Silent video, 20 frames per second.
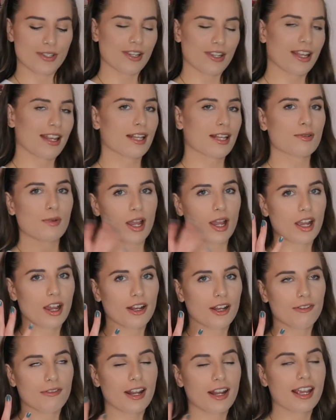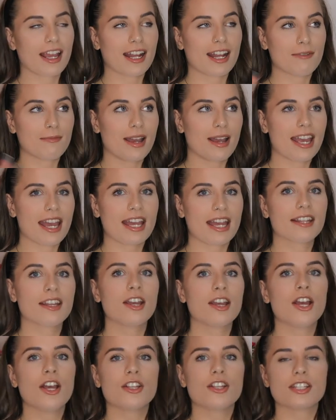so yeah that's what i kind of like had in my head
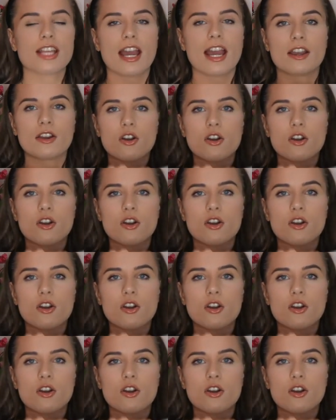so yeah i